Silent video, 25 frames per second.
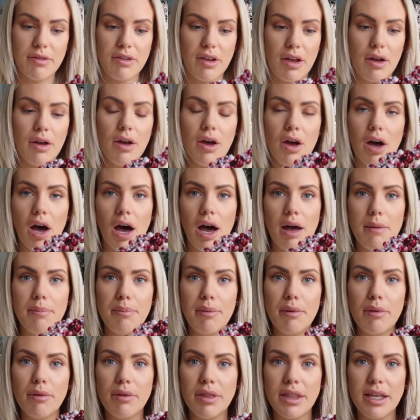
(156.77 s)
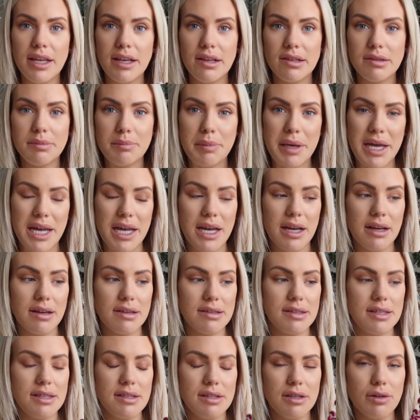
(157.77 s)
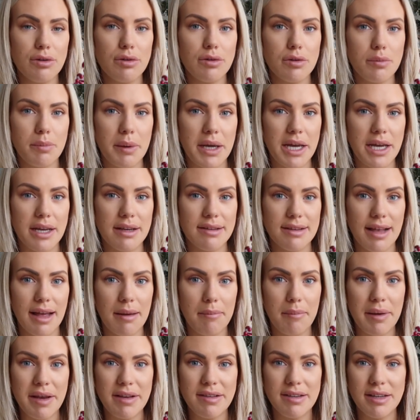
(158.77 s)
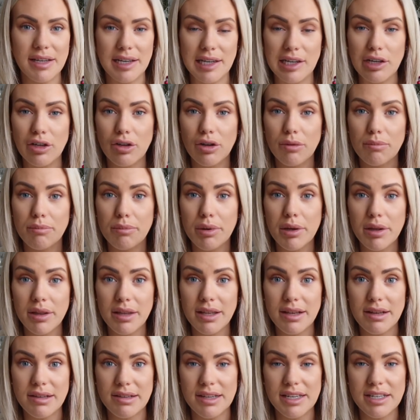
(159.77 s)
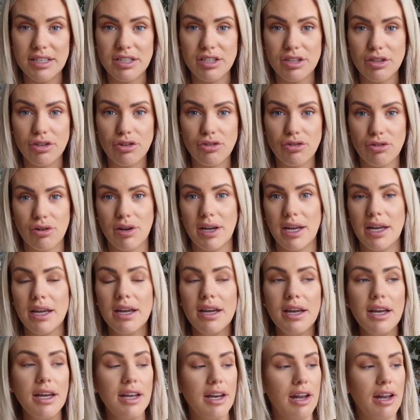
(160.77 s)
So I bought these picks. These are called picks, and basically you can put these into the tree.